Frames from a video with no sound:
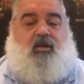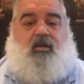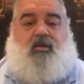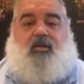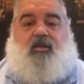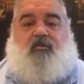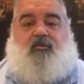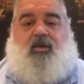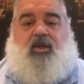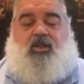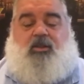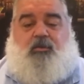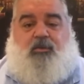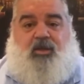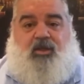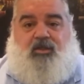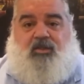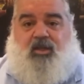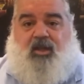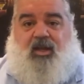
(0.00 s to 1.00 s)
the
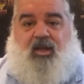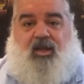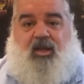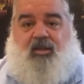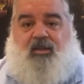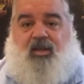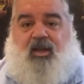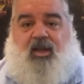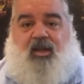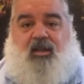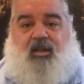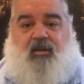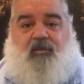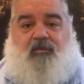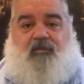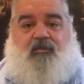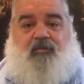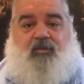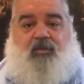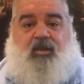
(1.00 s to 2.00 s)
recipes that I that I
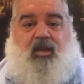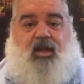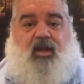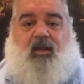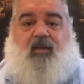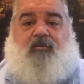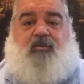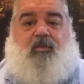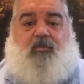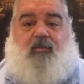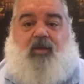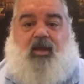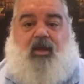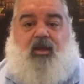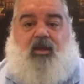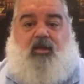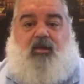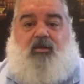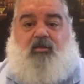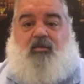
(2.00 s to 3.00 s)
love that I love to
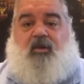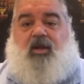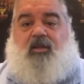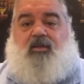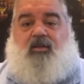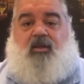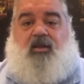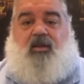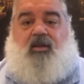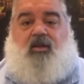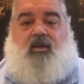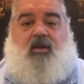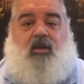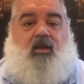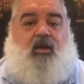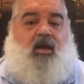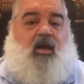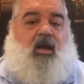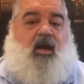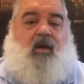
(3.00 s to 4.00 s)
make throughout the year.
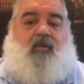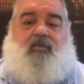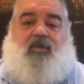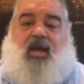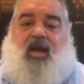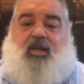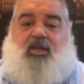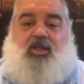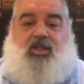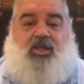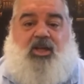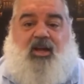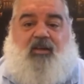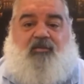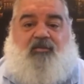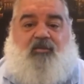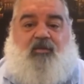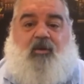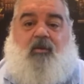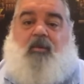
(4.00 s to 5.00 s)
I'm not a
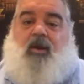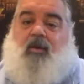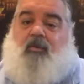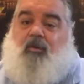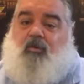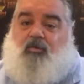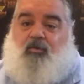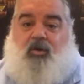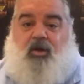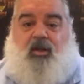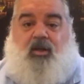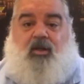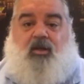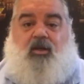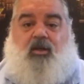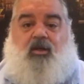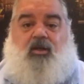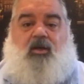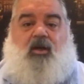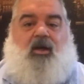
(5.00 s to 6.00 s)
chef, but I'm a really
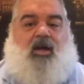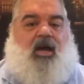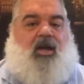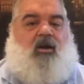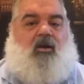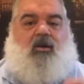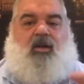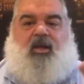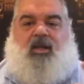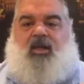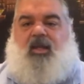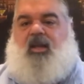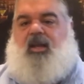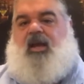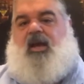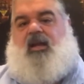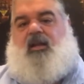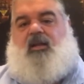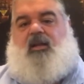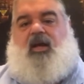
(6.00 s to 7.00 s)
good cook. I don't like eating
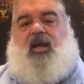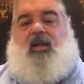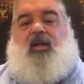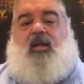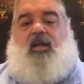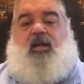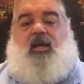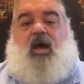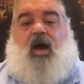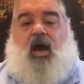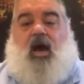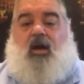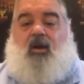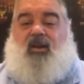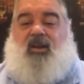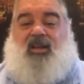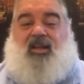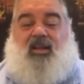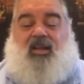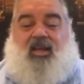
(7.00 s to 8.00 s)
out a lot. I don't
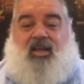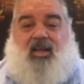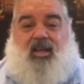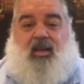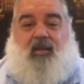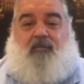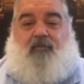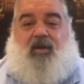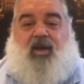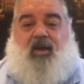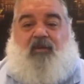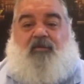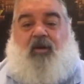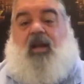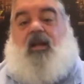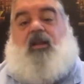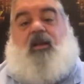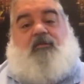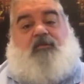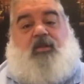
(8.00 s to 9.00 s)
like, like eating bad.
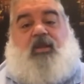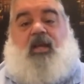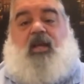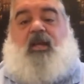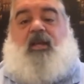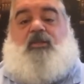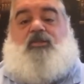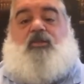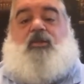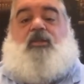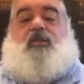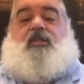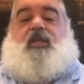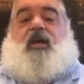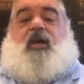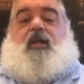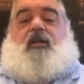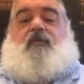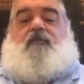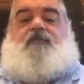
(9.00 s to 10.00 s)
I love to eat, as you can
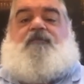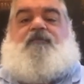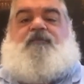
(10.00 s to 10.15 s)
tell.